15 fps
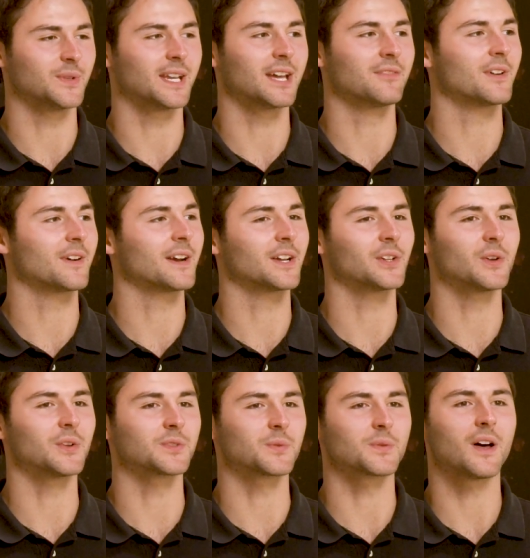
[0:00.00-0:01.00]
you get very
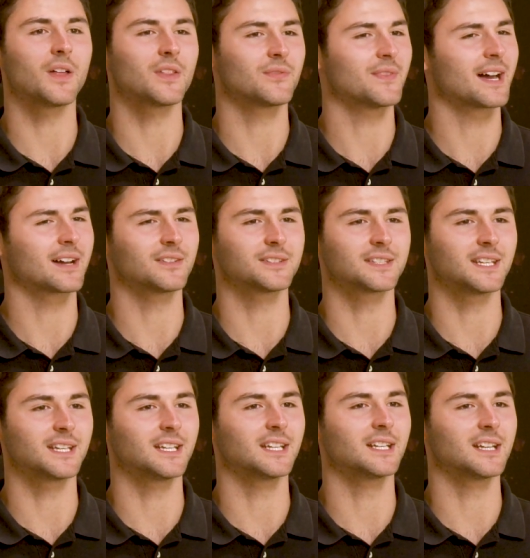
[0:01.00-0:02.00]
close with all the
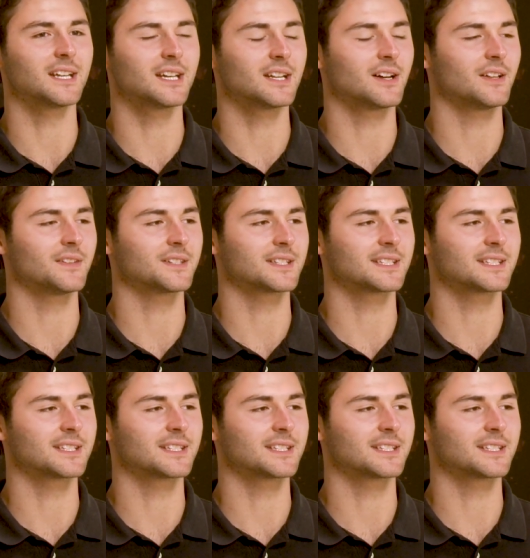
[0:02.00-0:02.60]
faculty and, and all the